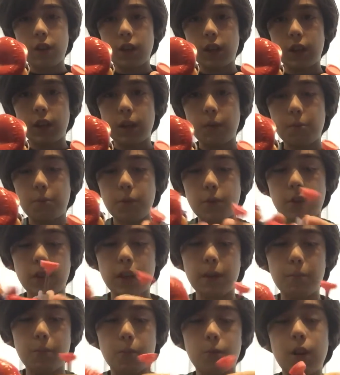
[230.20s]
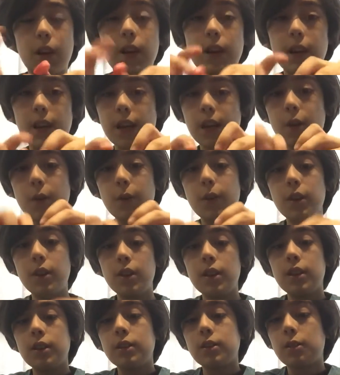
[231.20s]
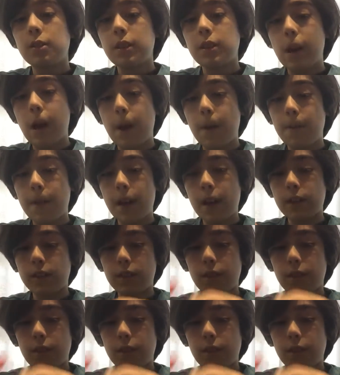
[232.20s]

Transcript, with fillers: like I'm putting him right now. So yeah, that's